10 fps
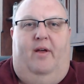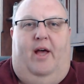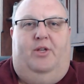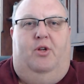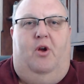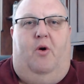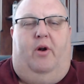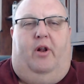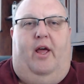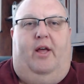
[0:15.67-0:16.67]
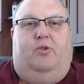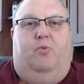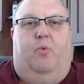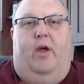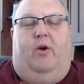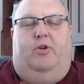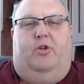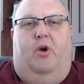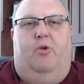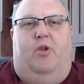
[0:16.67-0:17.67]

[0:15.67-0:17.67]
As you know, in the last week or so,